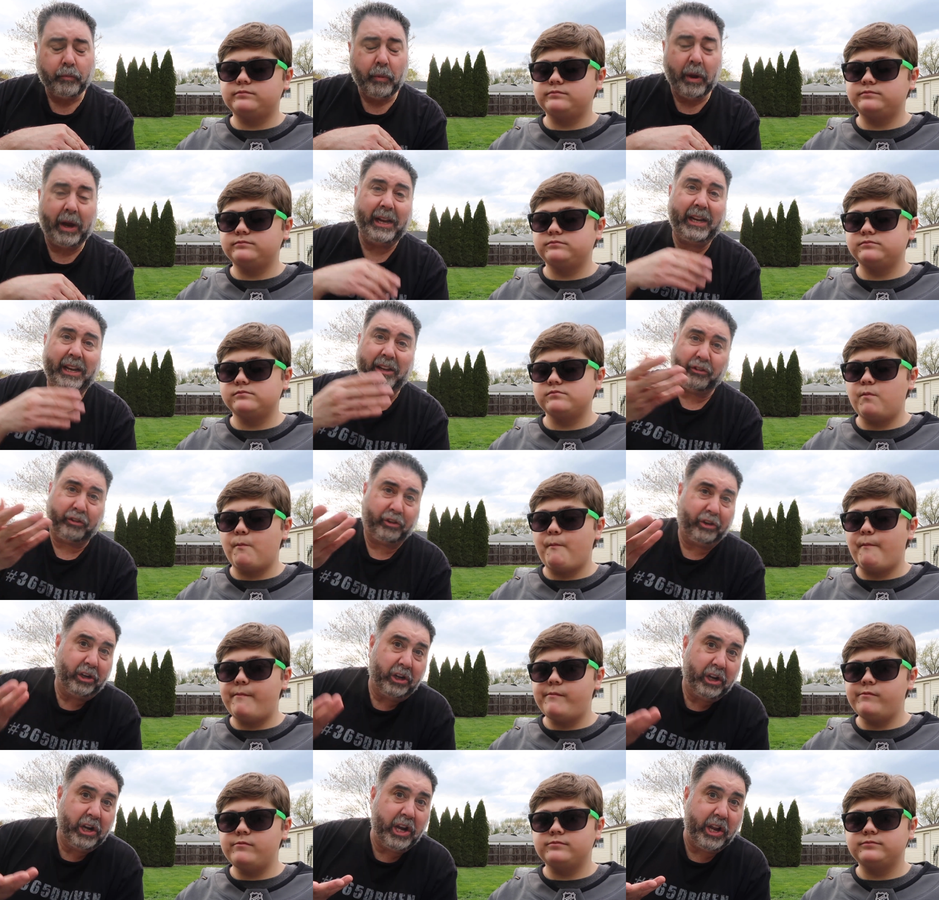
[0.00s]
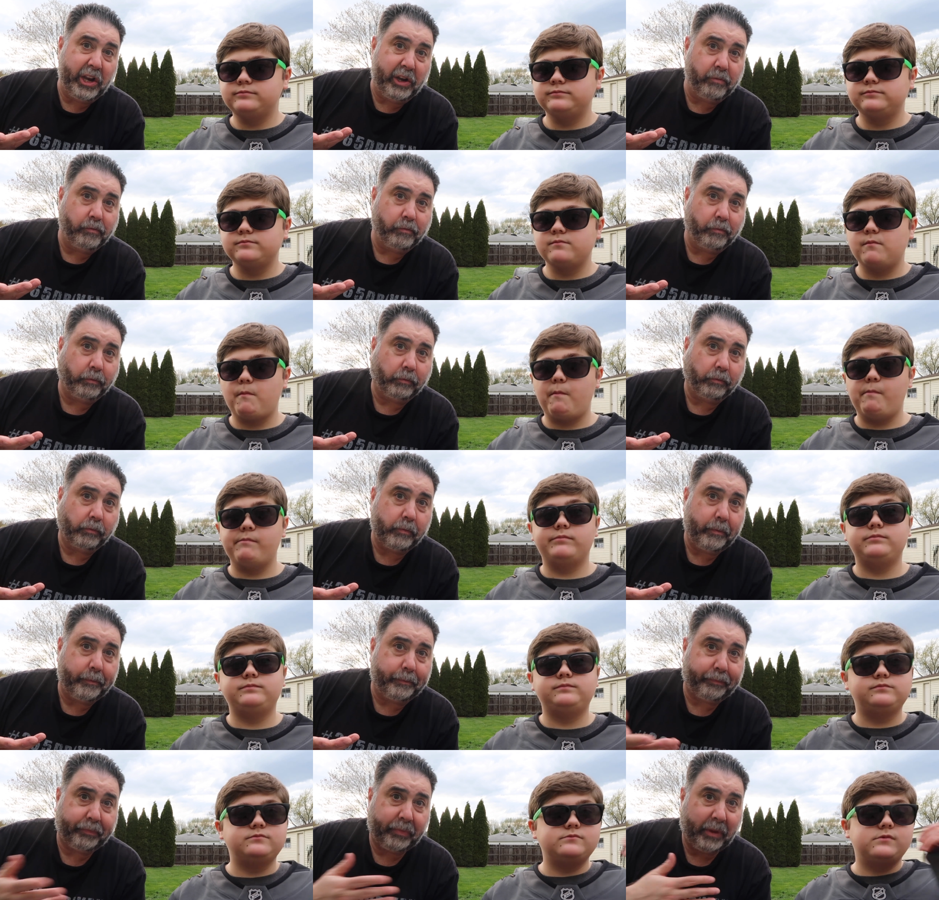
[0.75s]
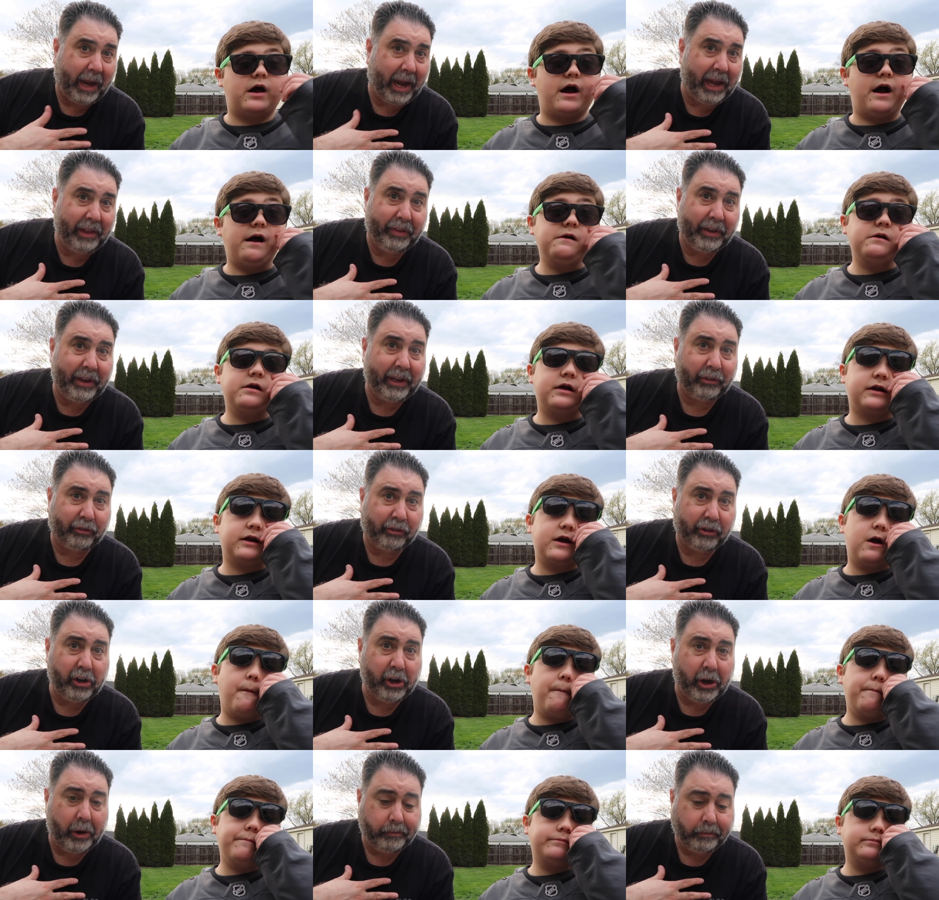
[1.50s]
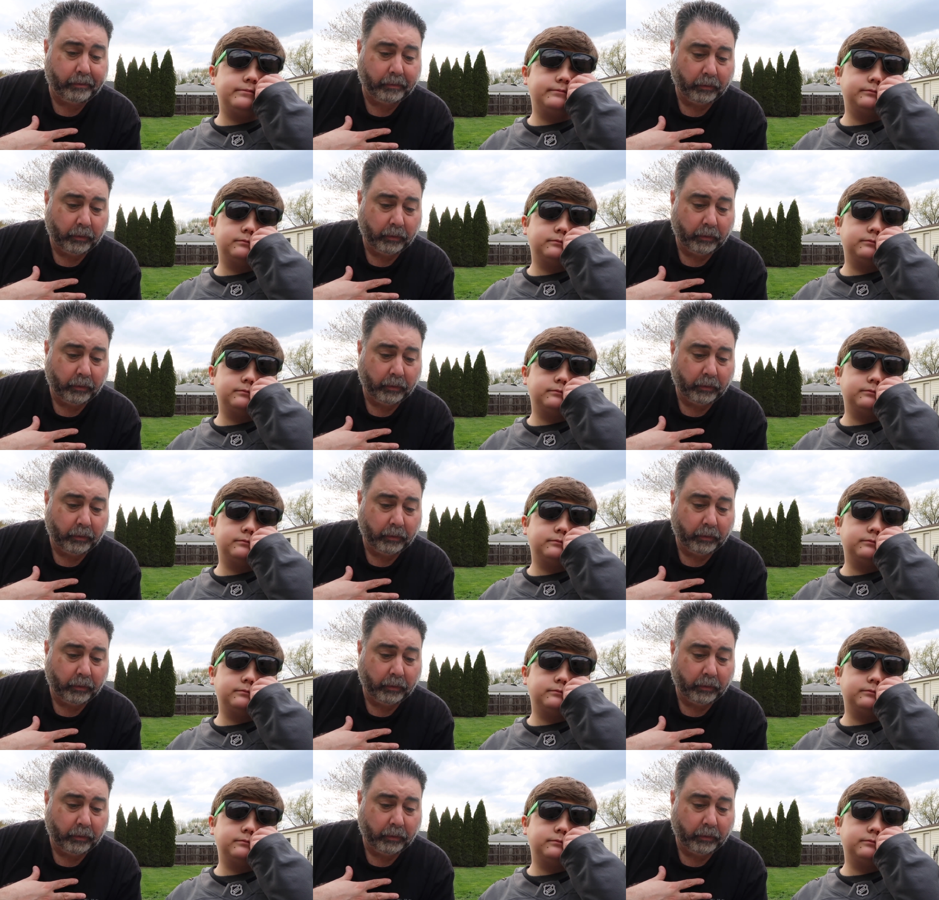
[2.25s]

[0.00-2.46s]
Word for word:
Speaker 1: And it's good. I, oh, think it's good.